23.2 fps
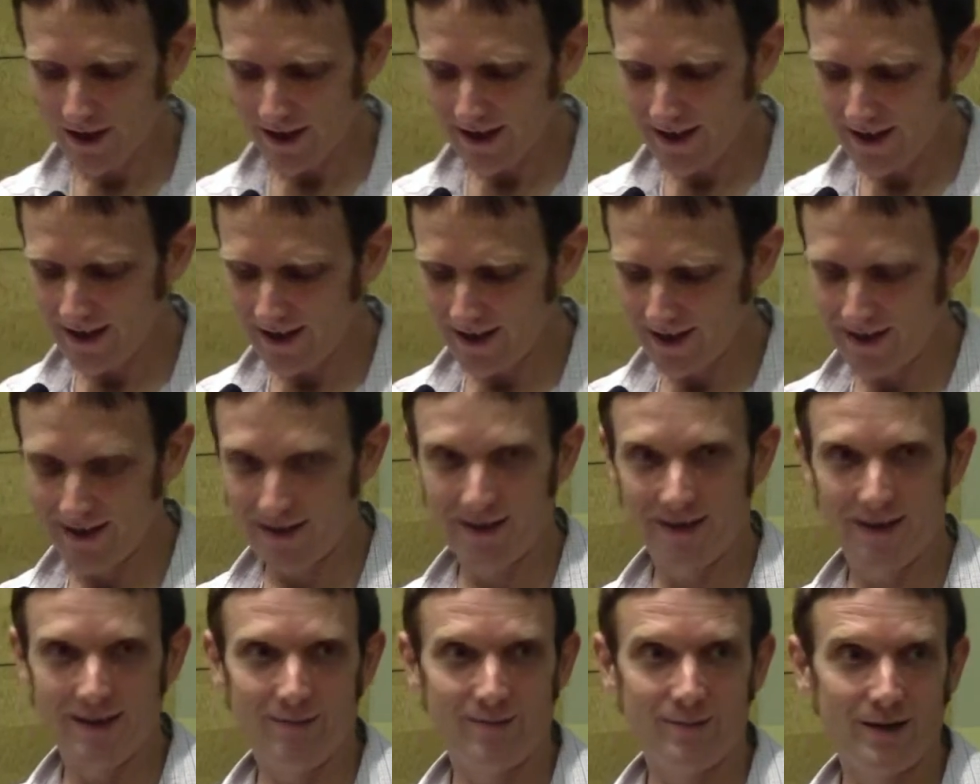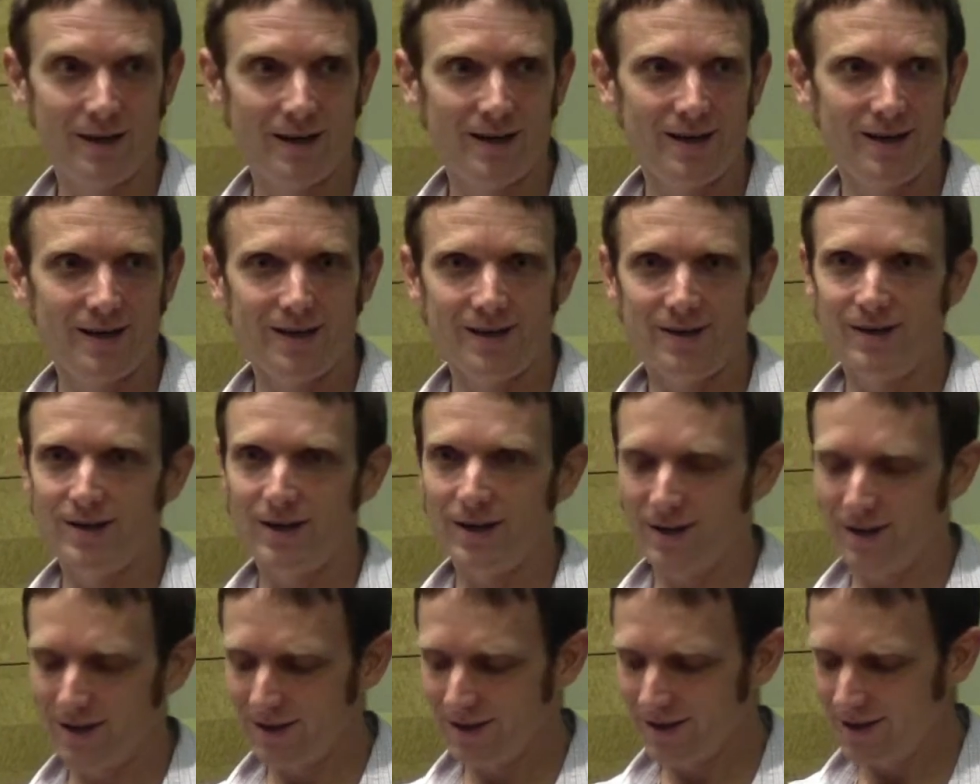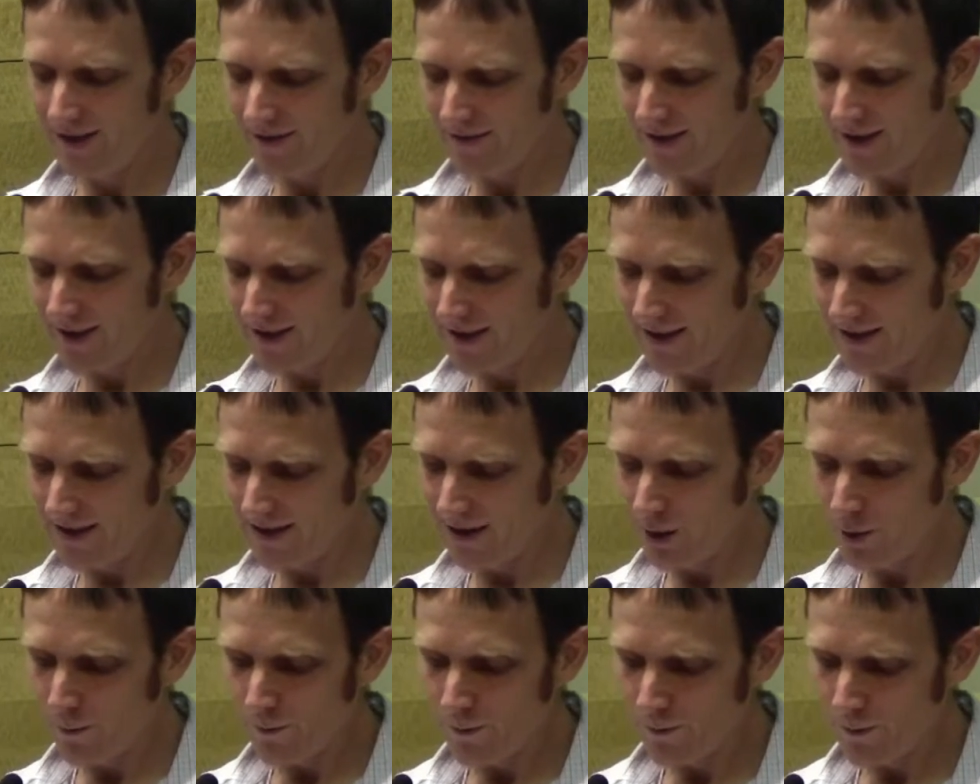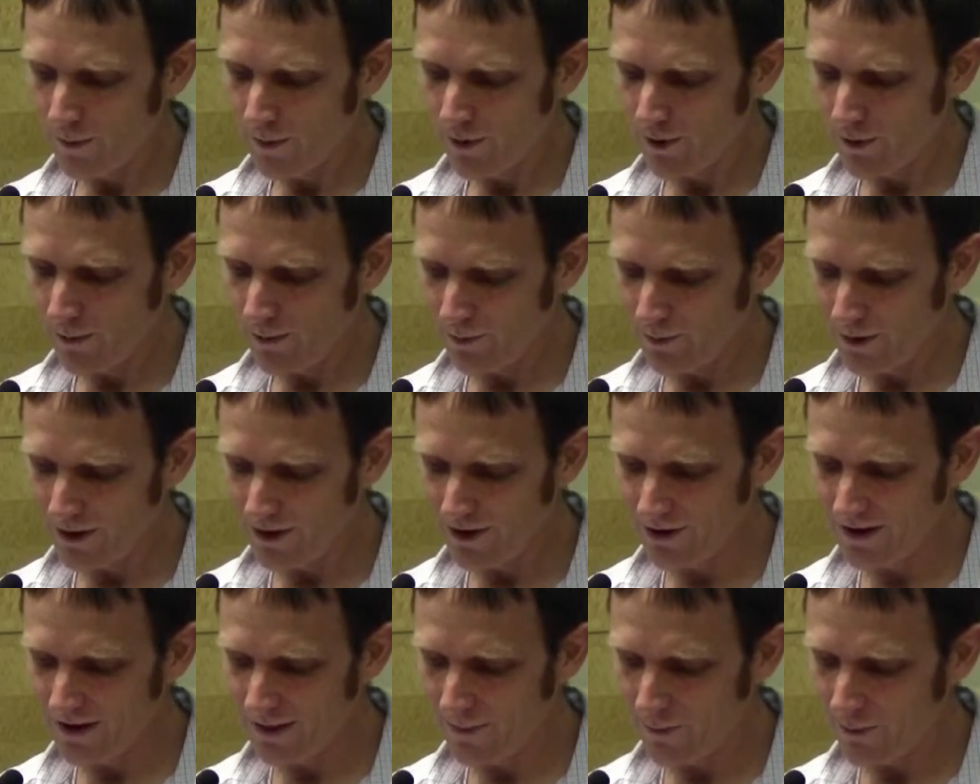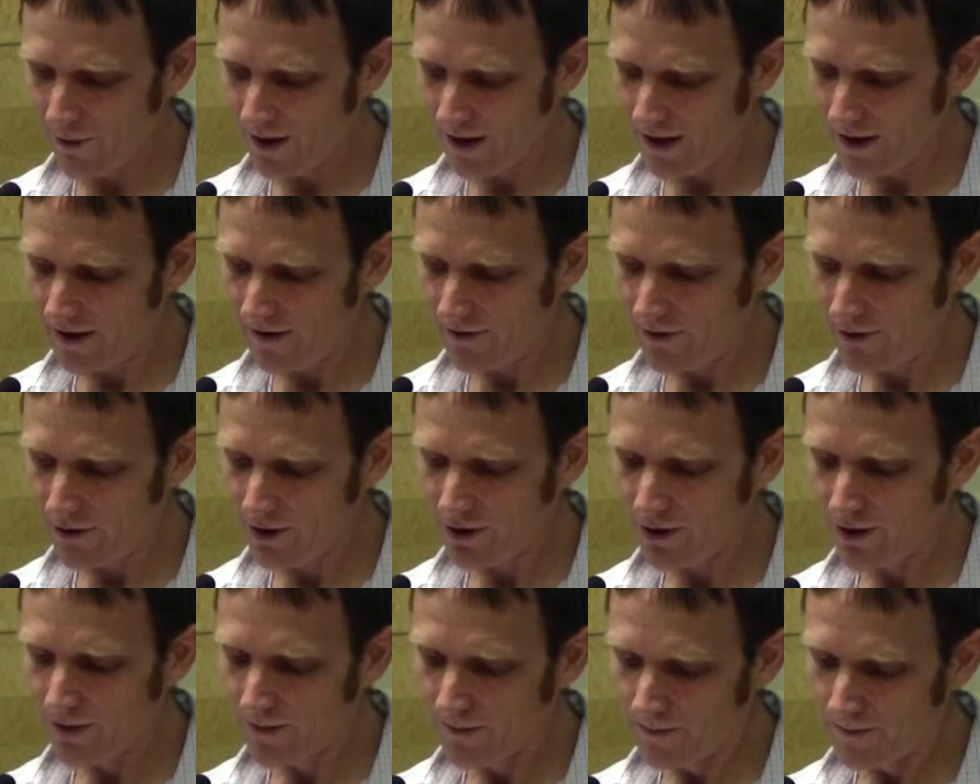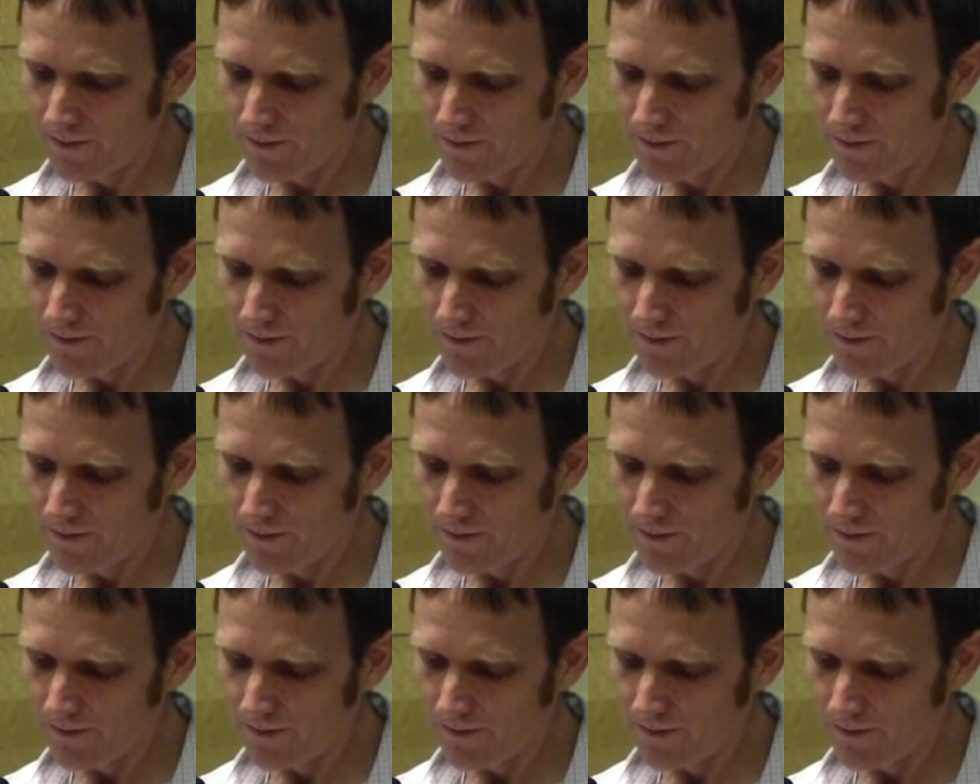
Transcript: like that. And the audience loved it. And I hope we can do something with that in the future.